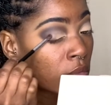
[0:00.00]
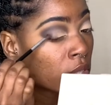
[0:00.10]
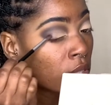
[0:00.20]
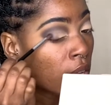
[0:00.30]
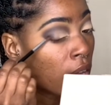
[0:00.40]

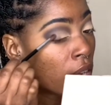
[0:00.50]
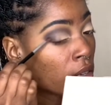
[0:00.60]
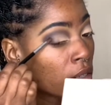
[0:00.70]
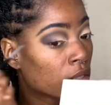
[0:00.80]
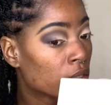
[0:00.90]
To the
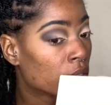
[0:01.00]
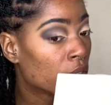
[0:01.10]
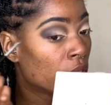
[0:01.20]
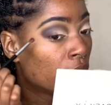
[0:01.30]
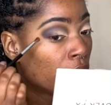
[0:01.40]
outer
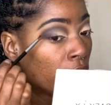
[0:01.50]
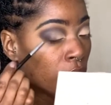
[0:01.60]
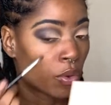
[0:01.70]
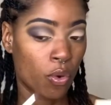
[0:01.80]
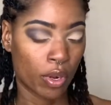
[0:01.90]

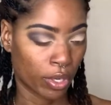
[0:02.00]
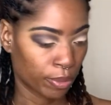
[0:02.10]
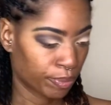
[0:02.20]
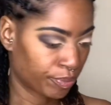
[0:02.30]
corner.